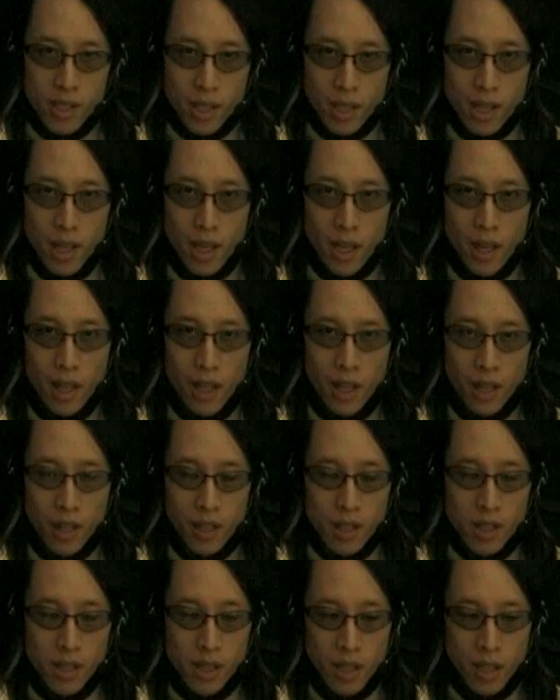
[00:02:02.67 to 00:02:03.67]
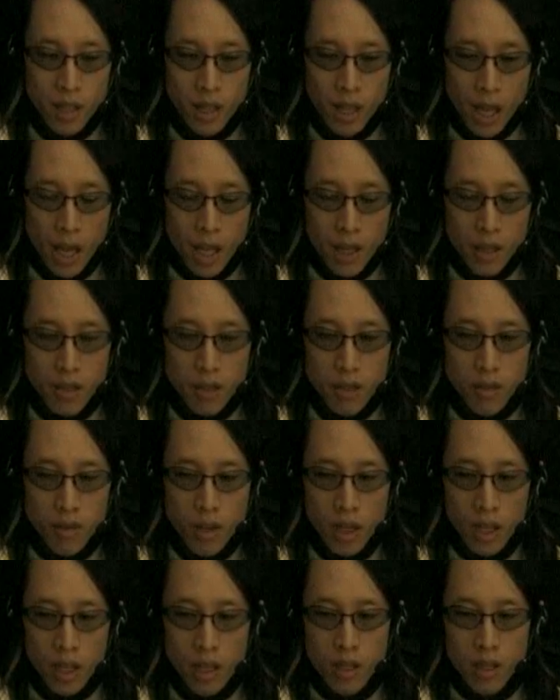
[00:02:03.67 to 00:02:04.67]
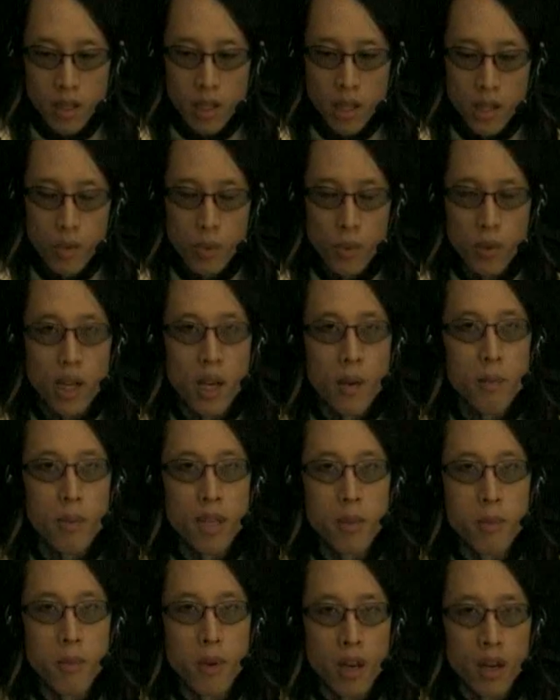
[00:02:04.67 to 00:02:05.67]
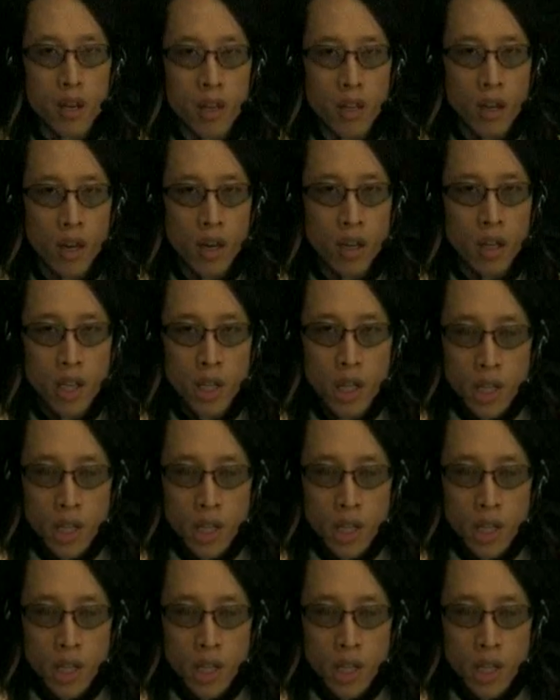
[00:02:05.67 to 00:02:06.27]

is the kind of thing, this is the, the attitude that tends to accompany modern art.